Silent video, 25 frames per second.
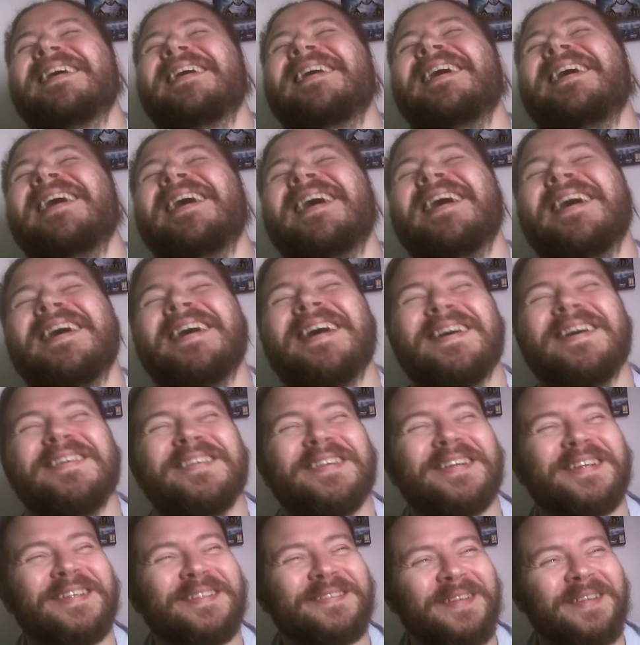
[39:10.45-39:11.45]
Have a
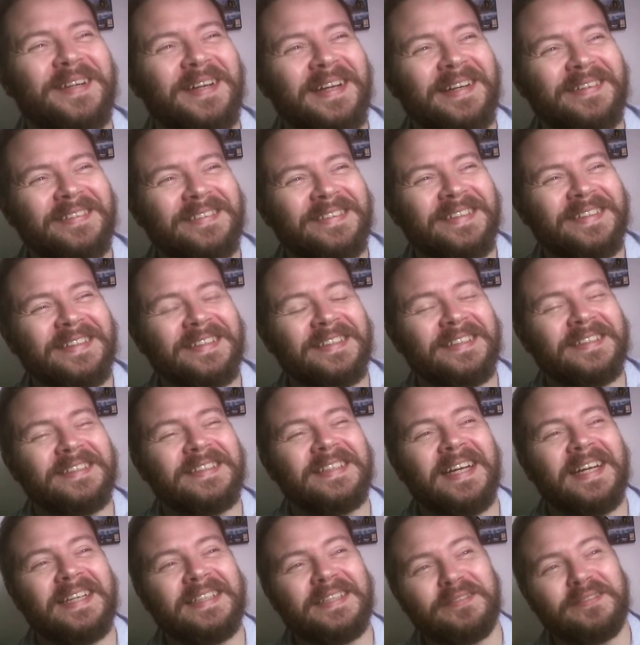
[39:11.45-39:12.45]
good one, everyone. Good
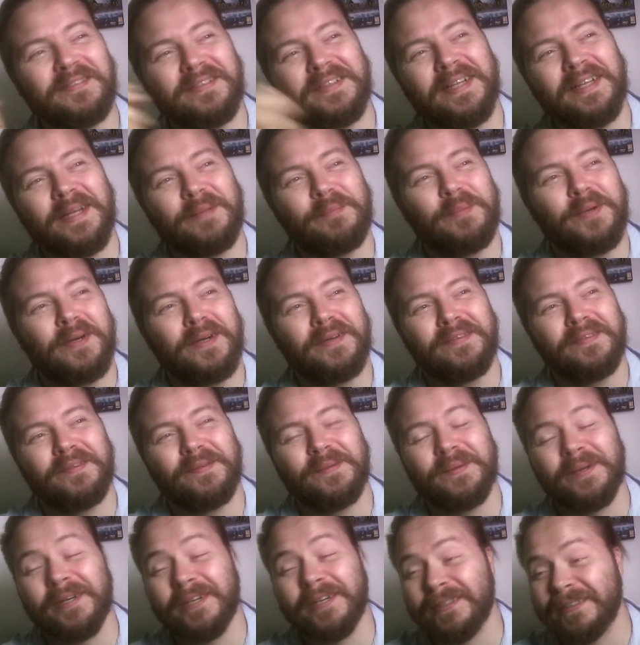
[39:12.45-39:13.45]
night if you're that part of the
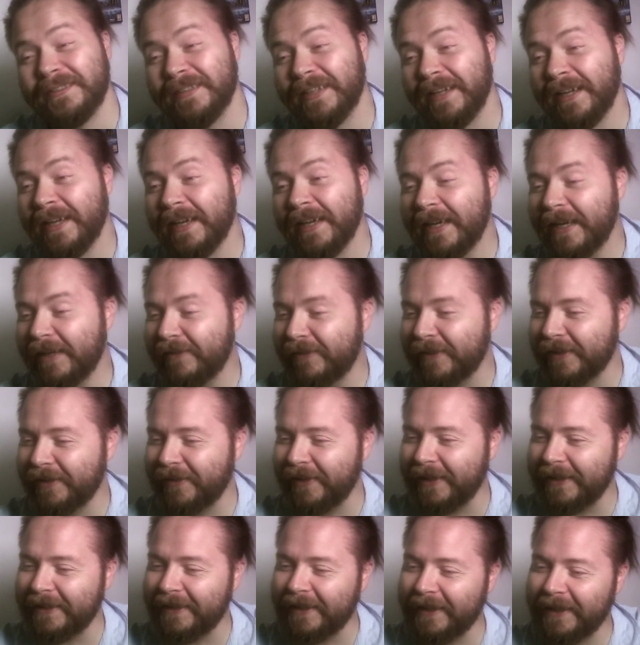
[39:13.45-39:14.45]
world. Have a
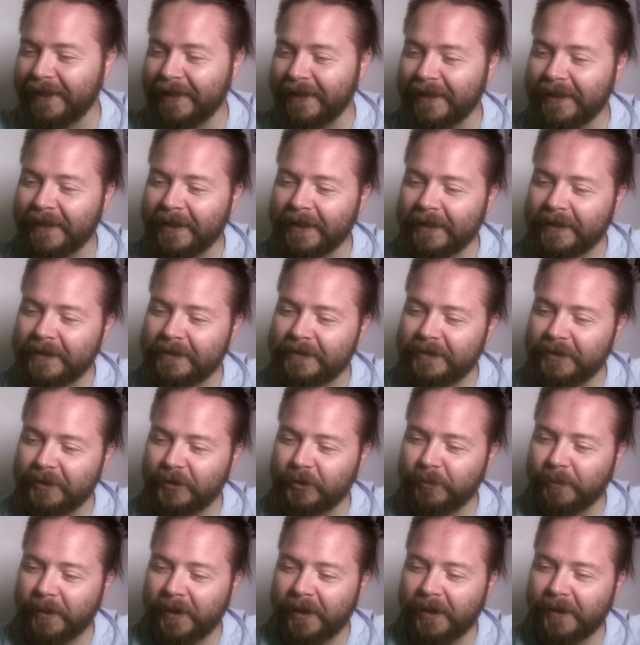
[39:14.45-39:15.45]
great day. See you
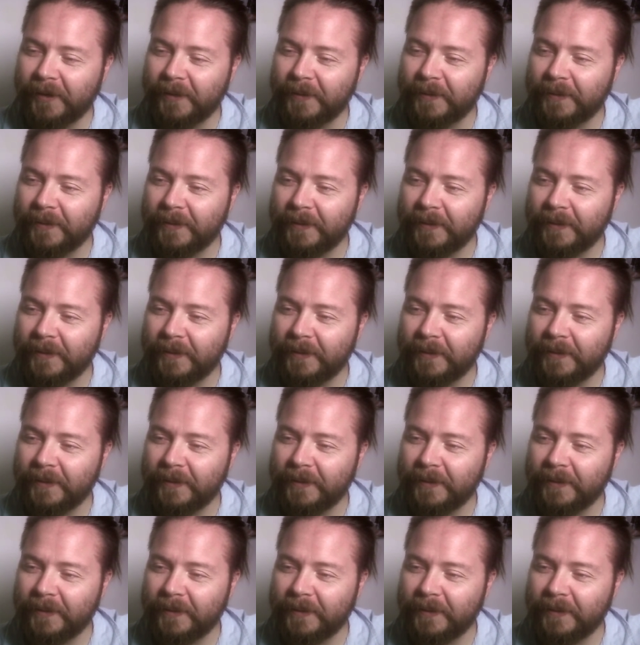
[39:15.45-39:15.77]
tomorrow.